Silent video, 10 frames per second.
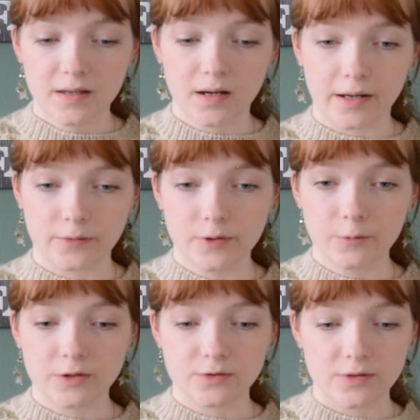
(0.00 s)
I only
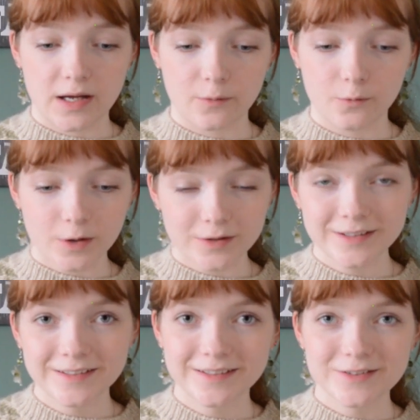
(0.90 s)
went to that
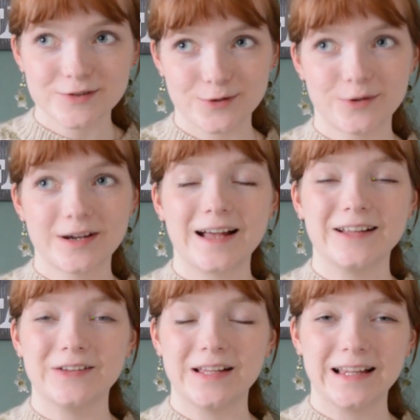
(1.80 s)
one store
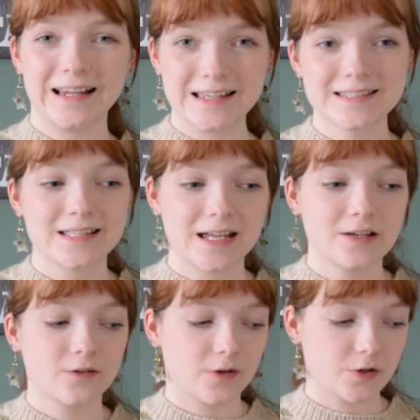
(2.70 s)
on the last day
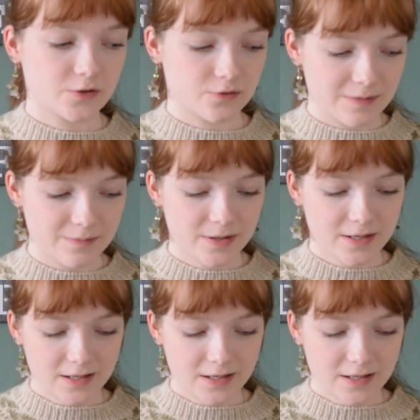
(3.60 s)
of our trip